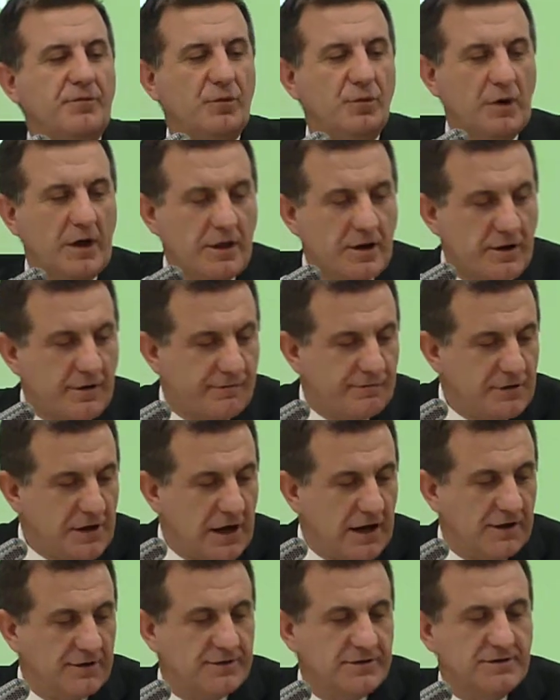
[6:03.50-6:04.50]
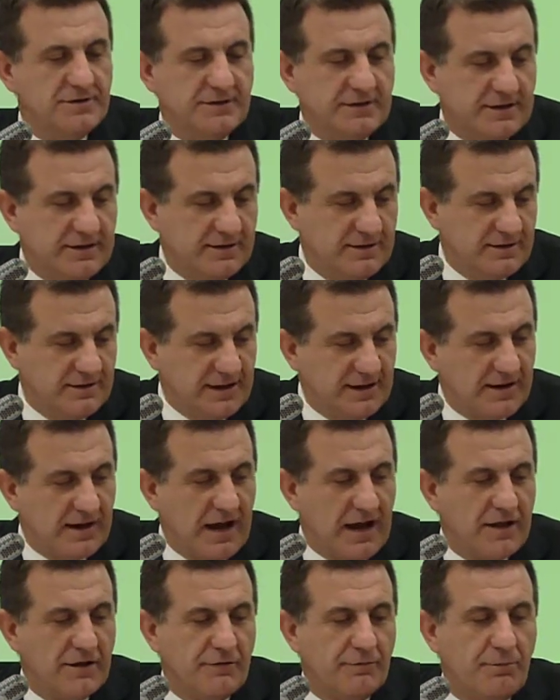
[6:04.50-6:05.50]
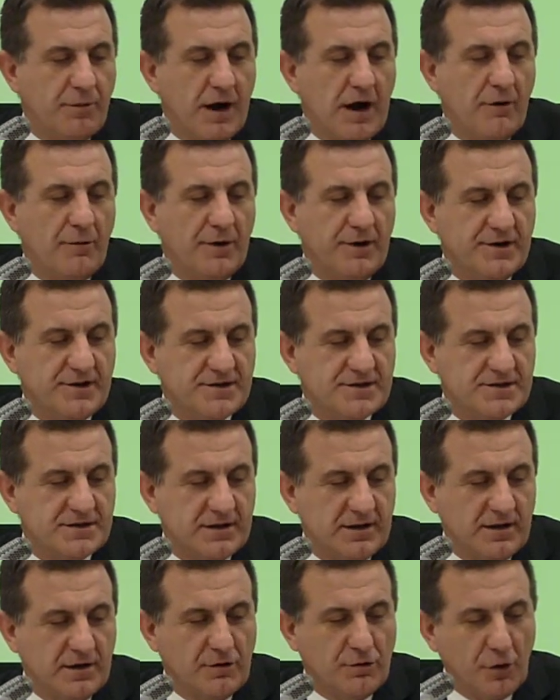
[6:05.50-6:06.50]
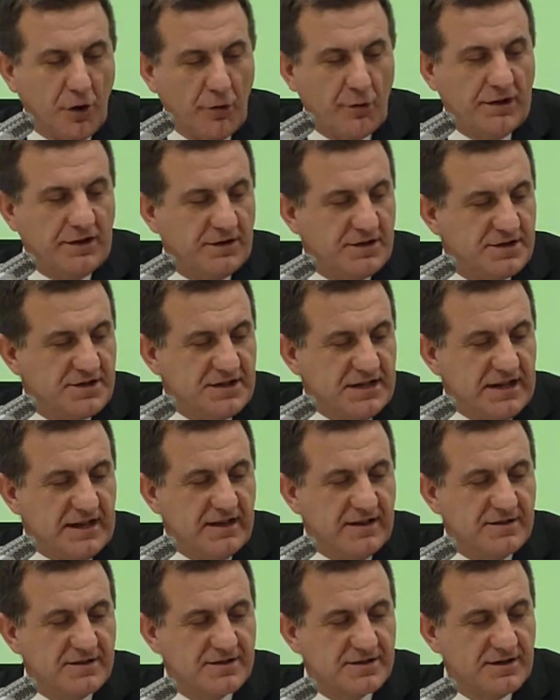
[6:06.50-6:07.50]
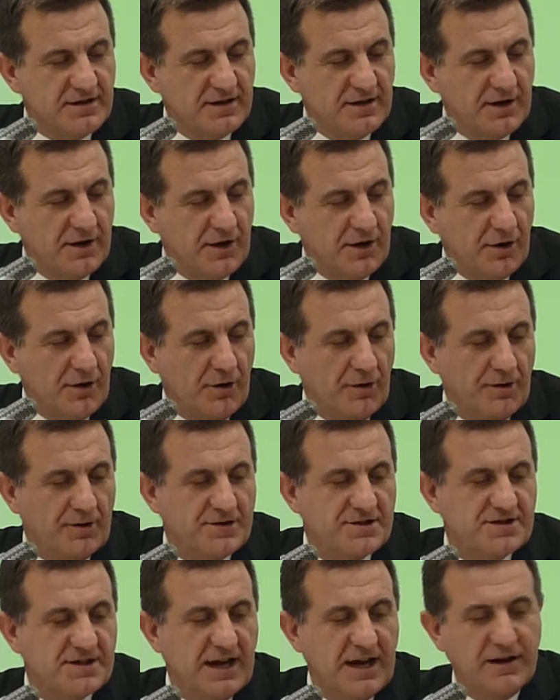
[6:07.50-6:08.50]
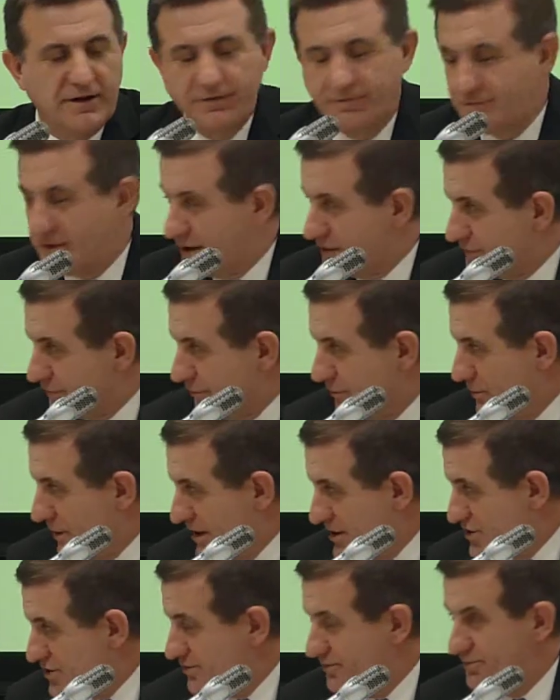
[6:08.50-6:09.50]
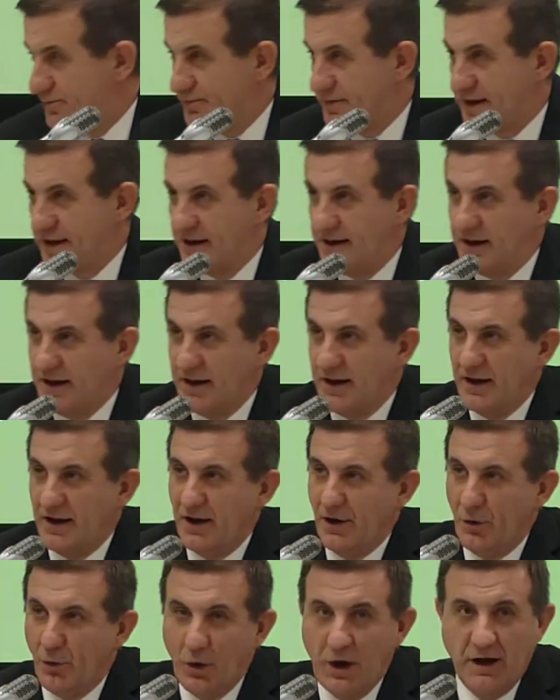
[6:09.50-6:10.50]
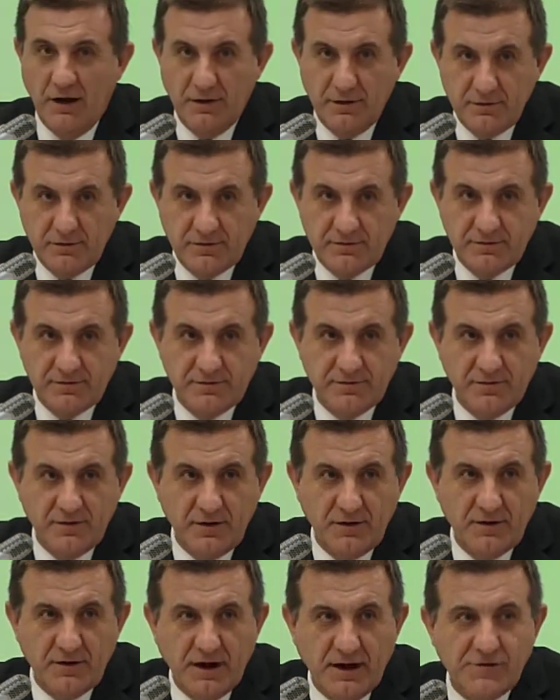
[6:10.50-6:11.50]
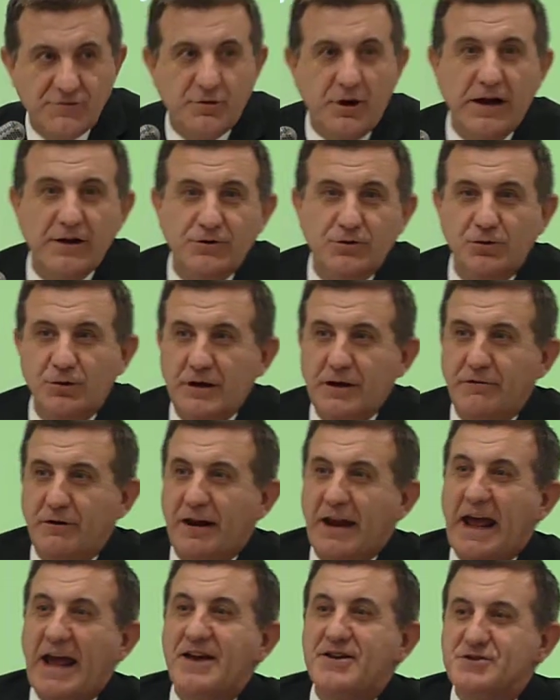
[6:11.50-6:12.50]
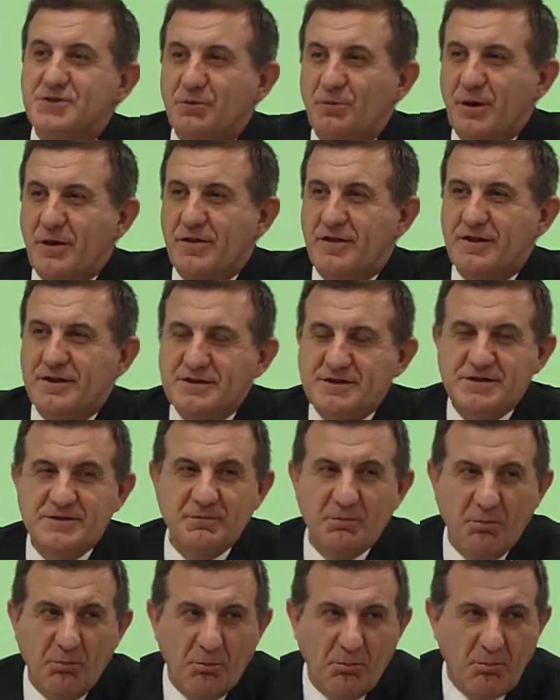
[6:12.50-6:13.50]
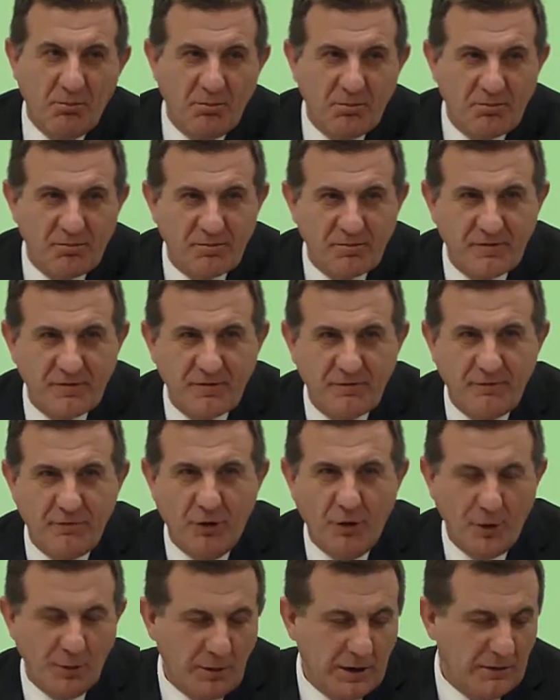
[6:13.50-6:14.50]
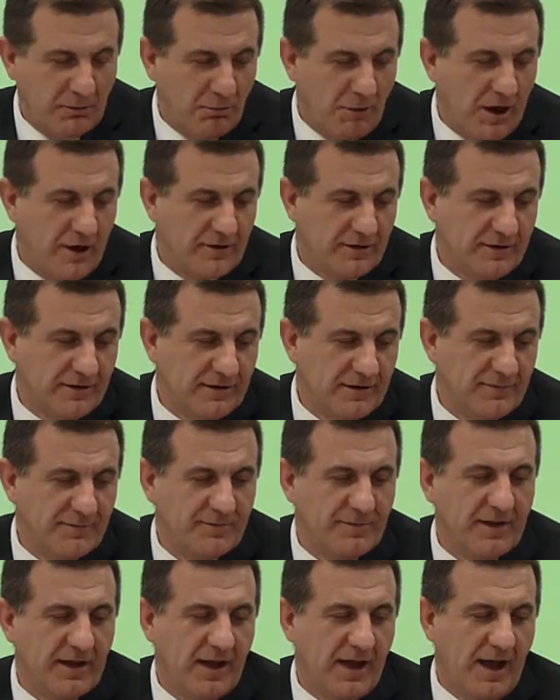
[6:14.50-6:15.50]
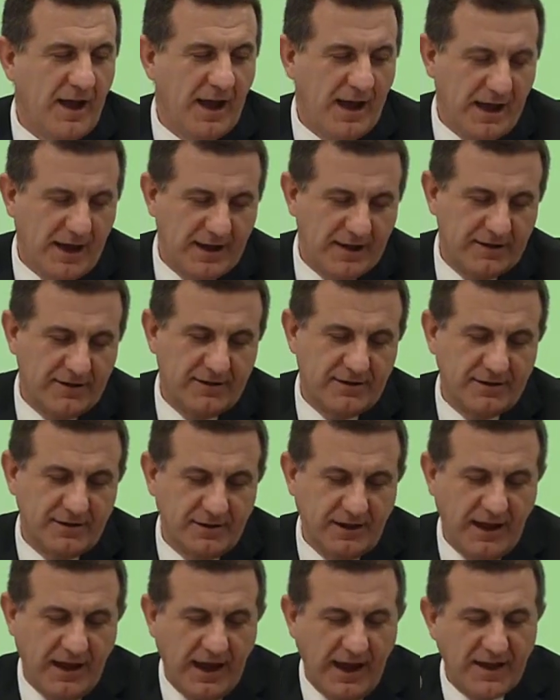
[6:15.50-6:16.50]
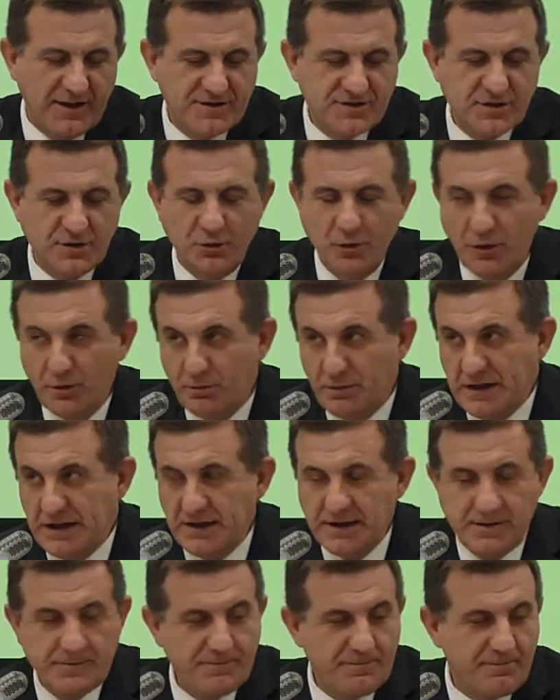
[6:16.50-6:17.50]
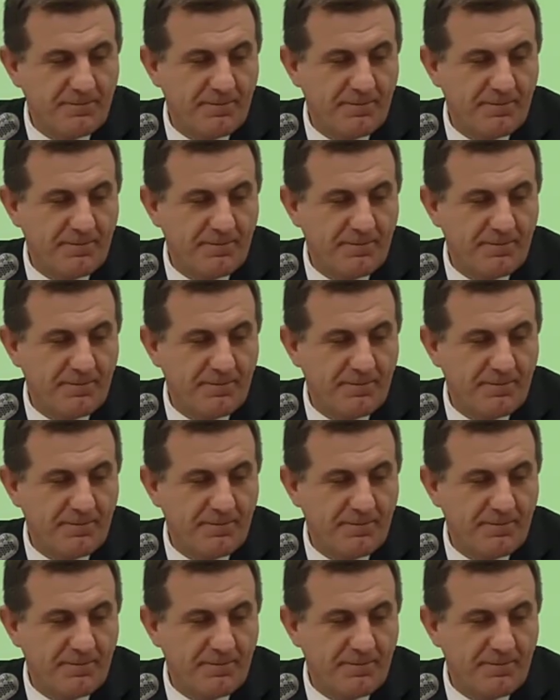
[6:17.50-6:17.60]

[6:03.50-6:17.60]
whether or not the decline of power is a growing disease or a sign of transformation. Well, I tried to give an answer with this formal model, and the answer will be